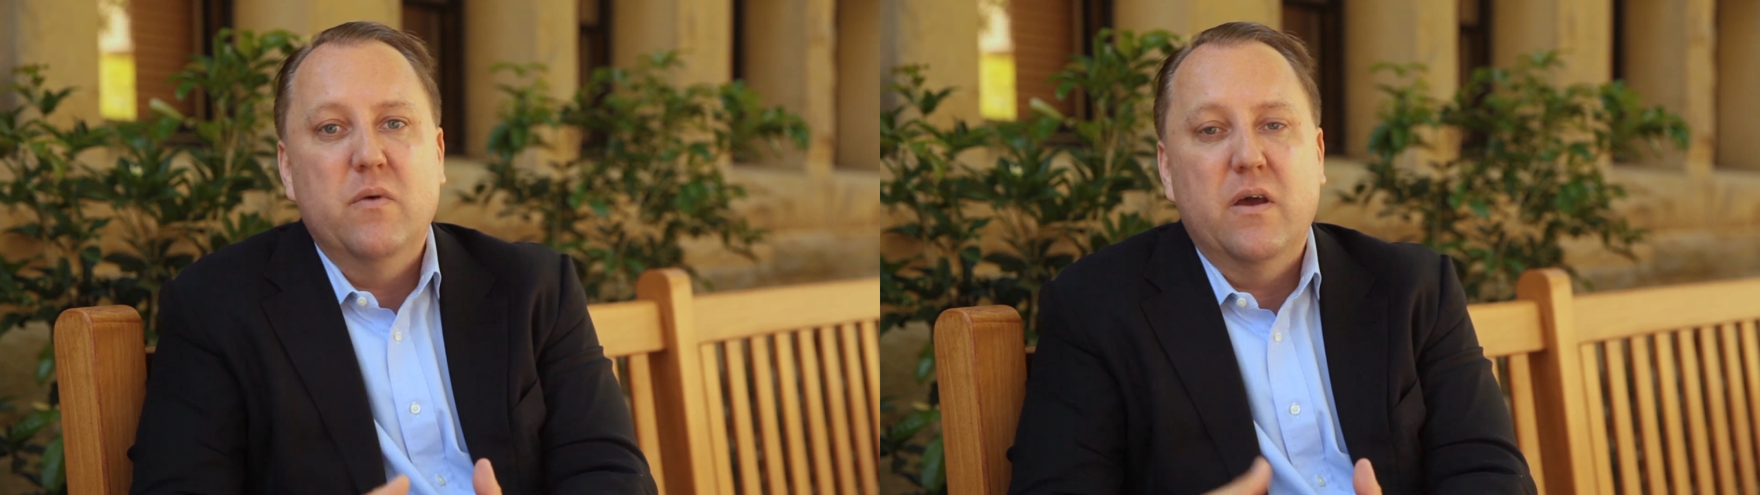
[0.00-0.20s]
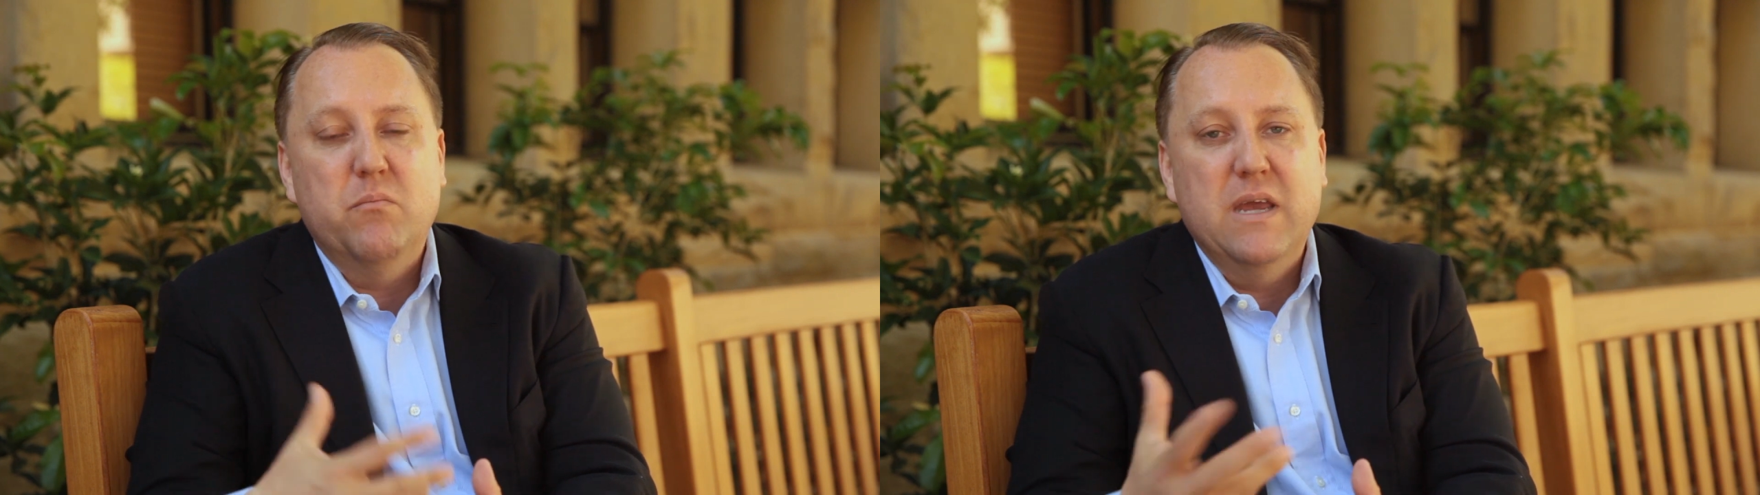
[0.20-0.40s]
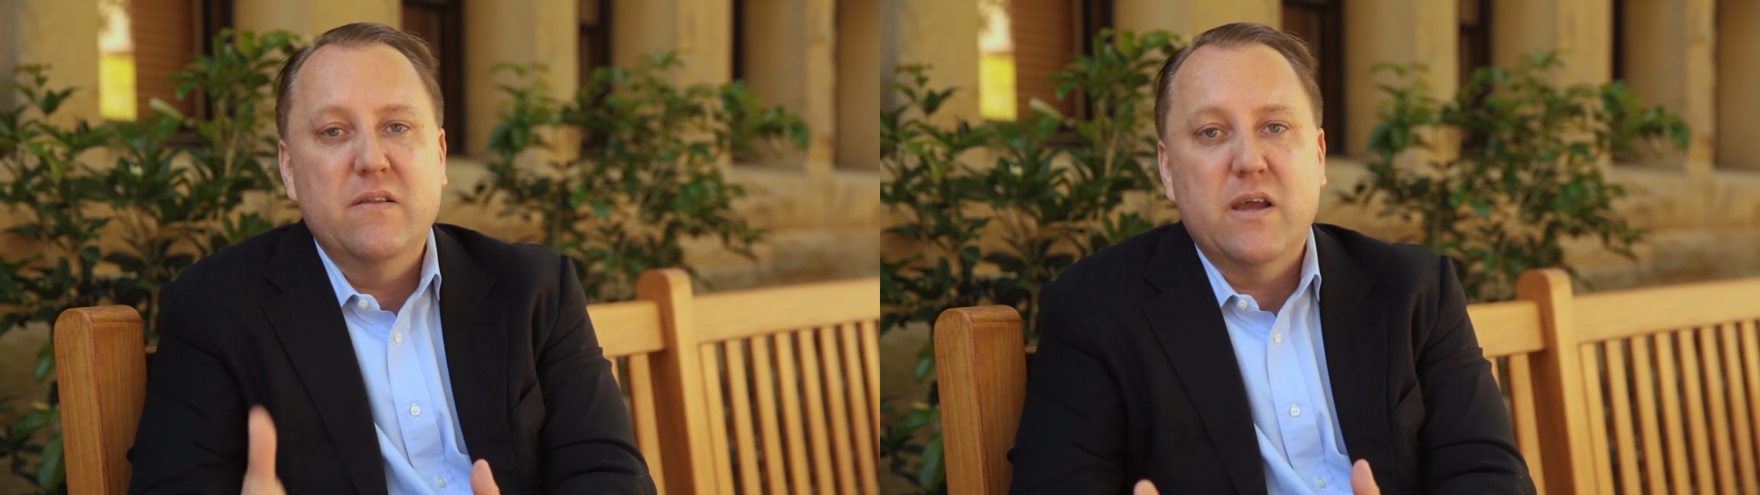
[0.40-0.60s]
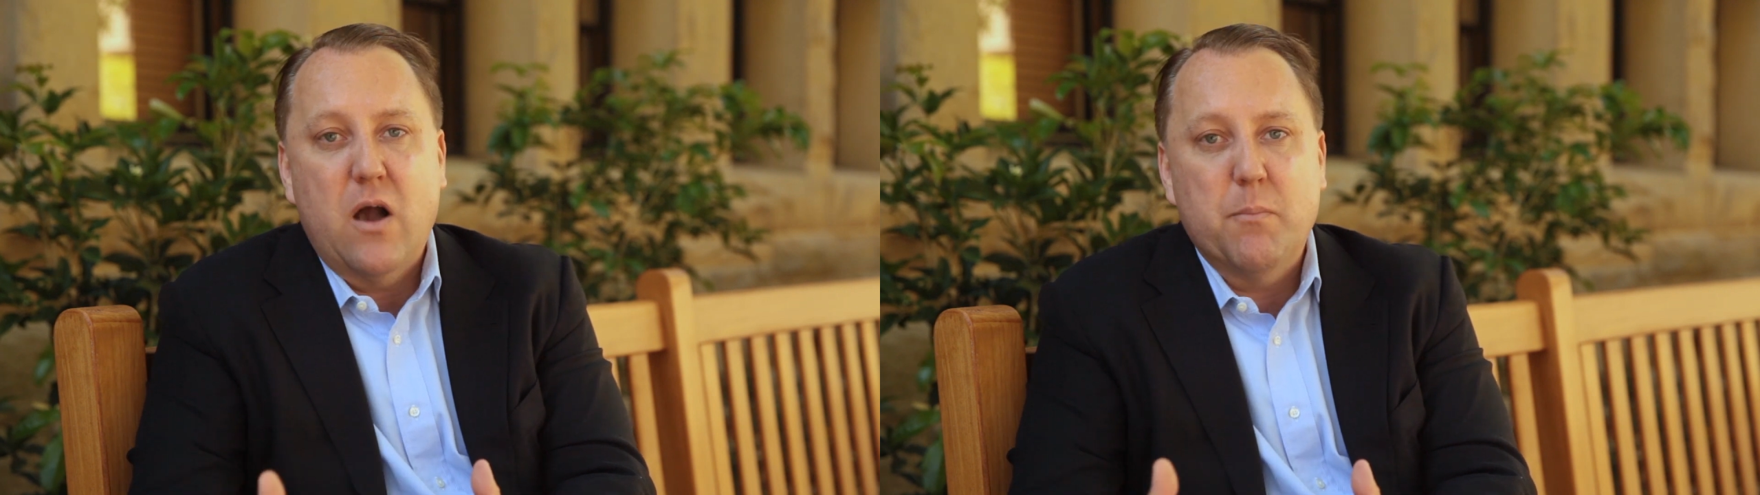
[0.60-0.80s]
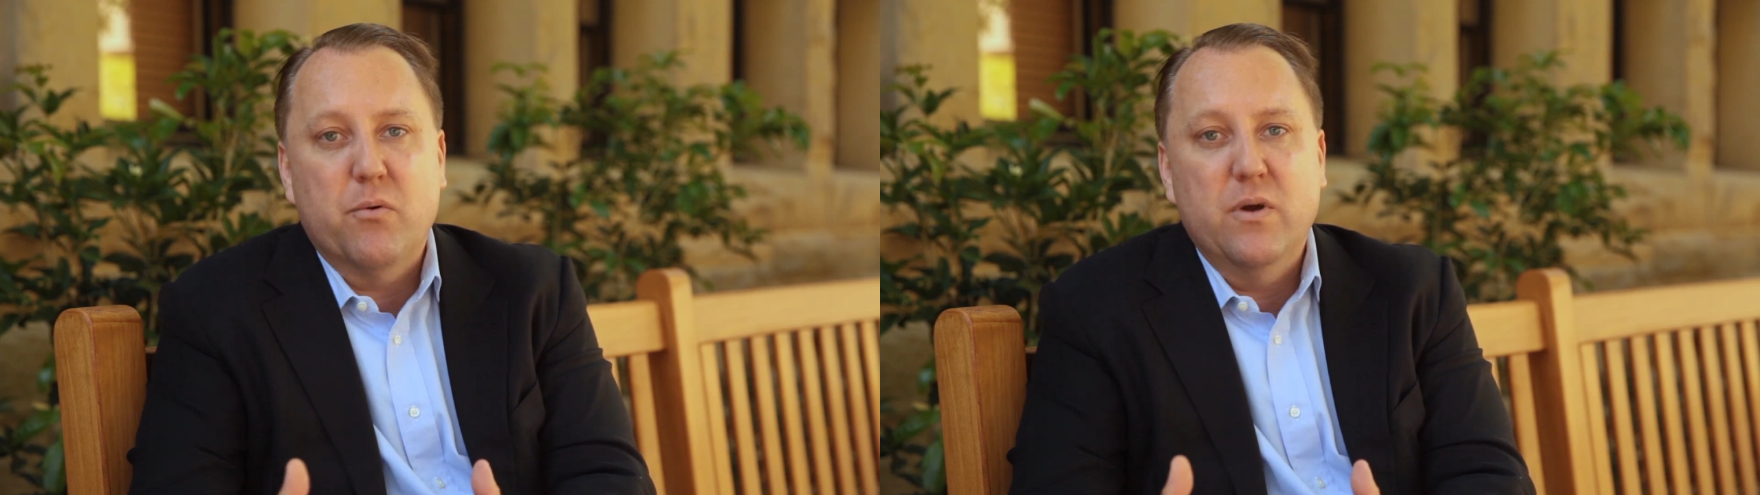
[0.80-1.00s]
mainly
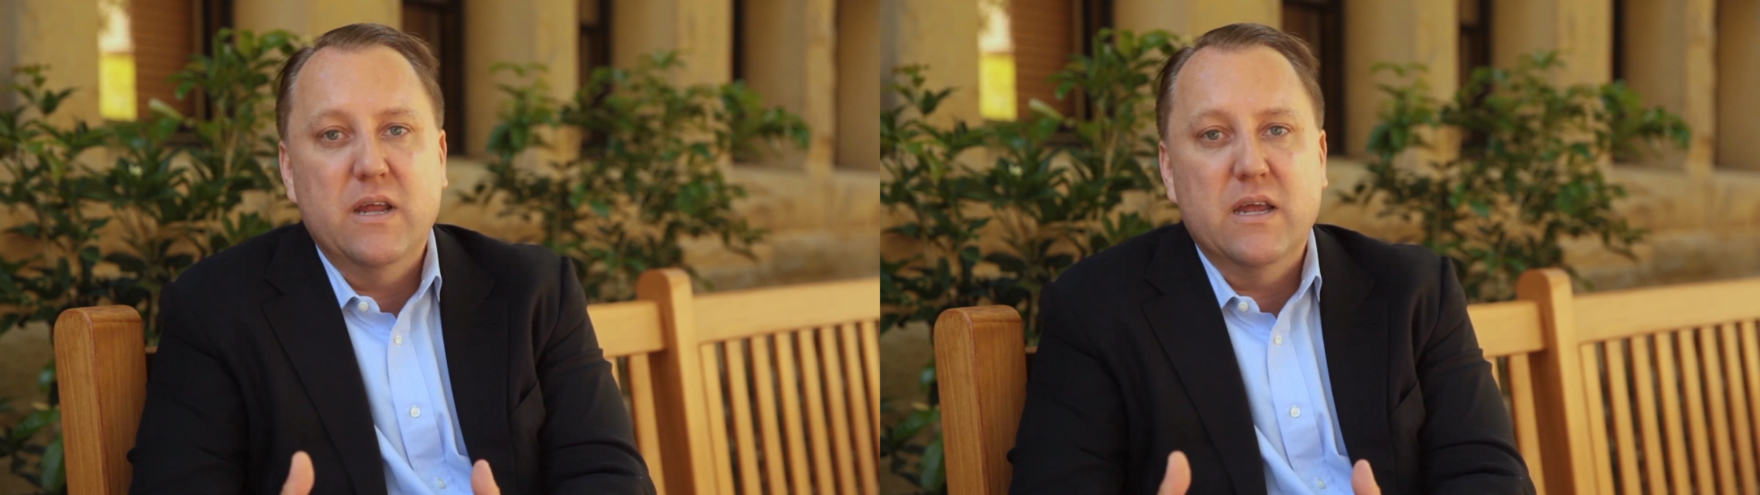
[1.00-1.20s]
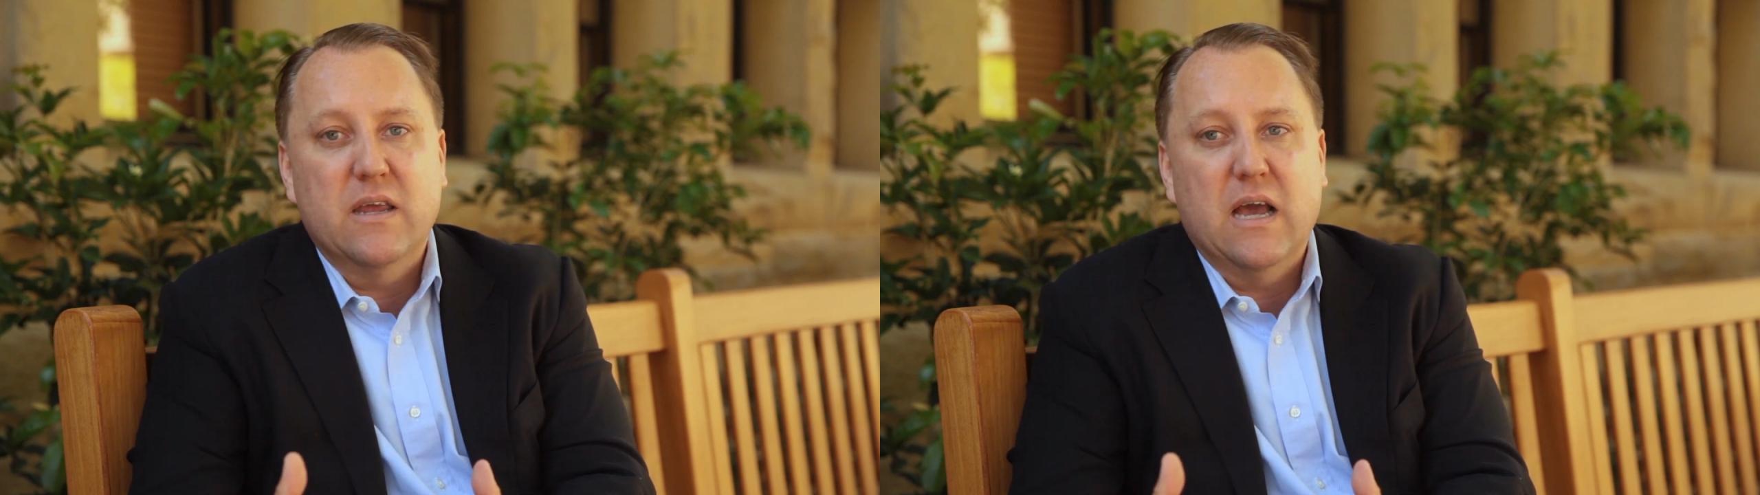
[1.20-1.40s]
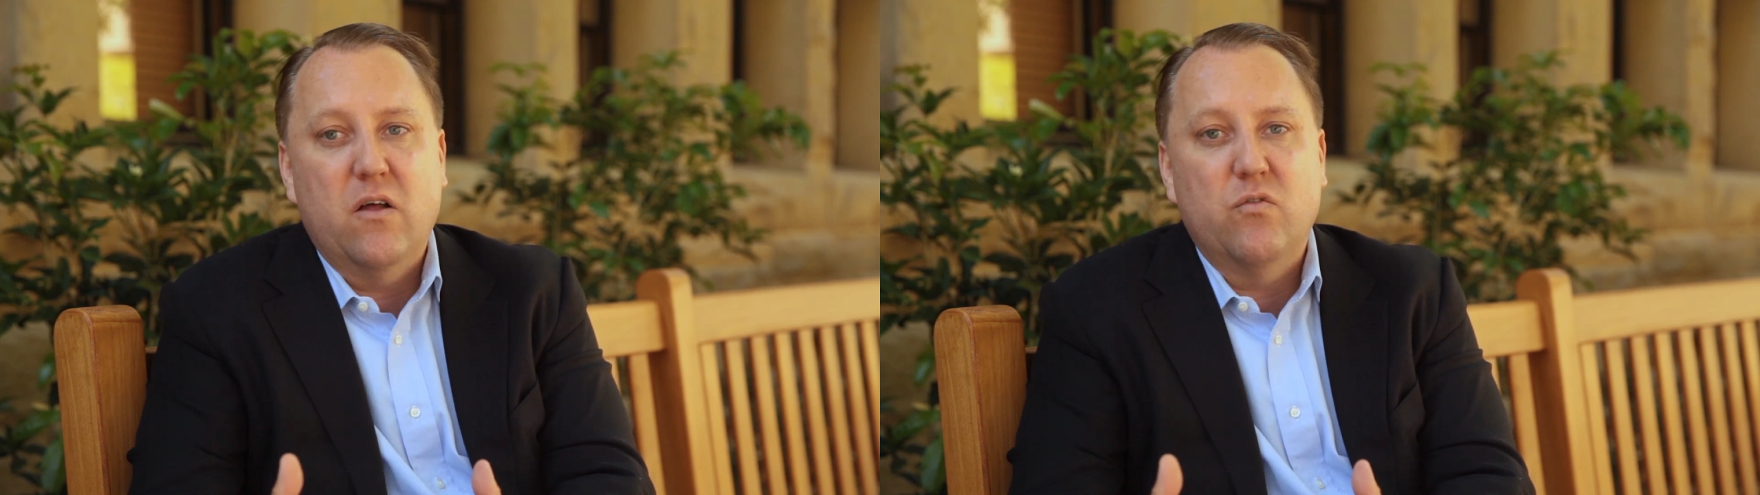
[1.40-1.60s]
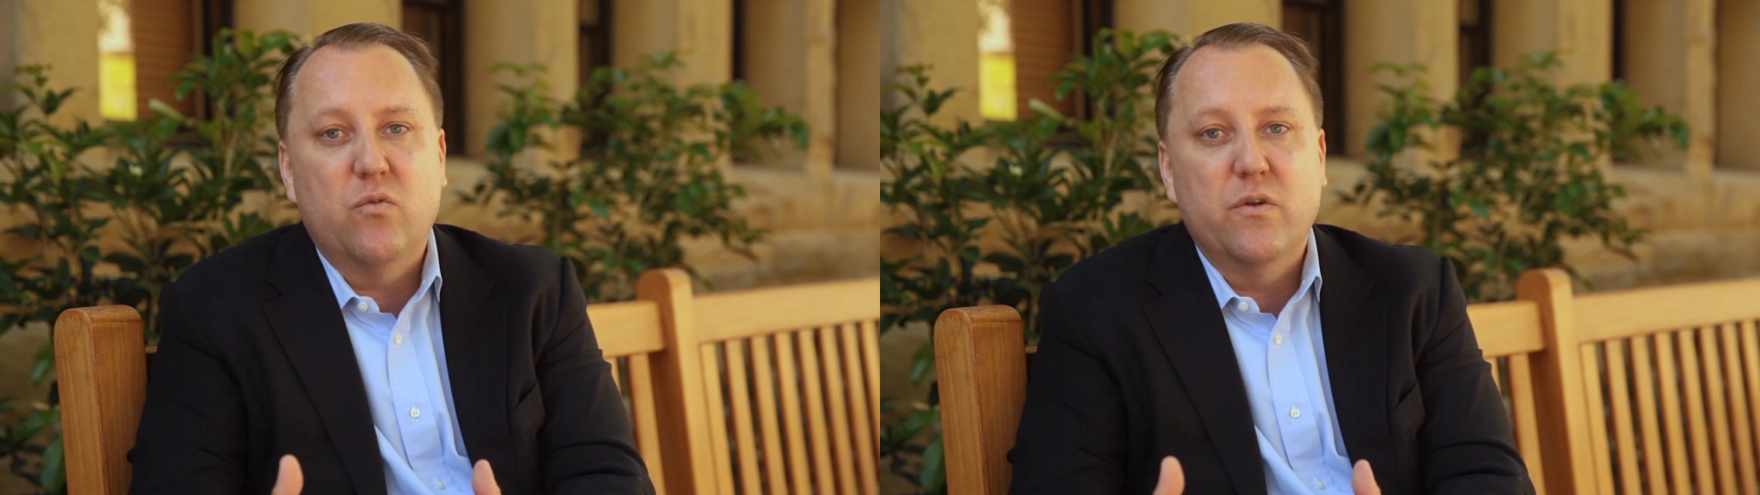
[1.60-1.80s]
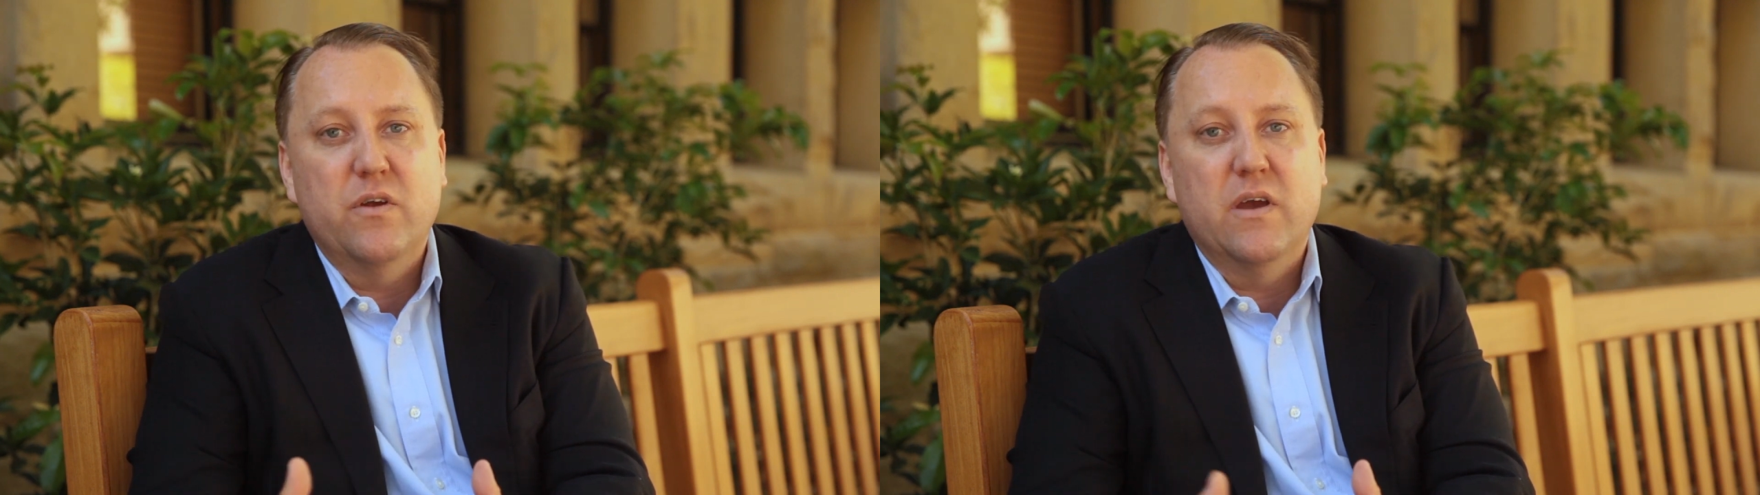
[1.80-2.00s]
operating in
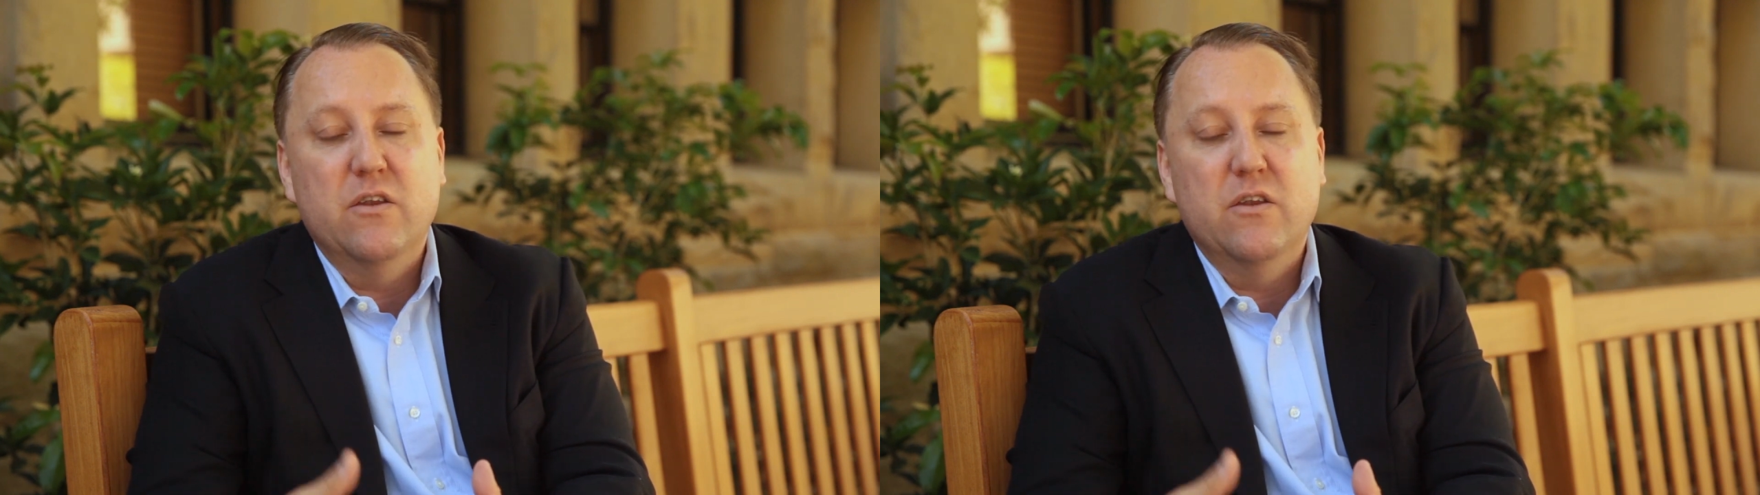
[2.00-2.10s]
California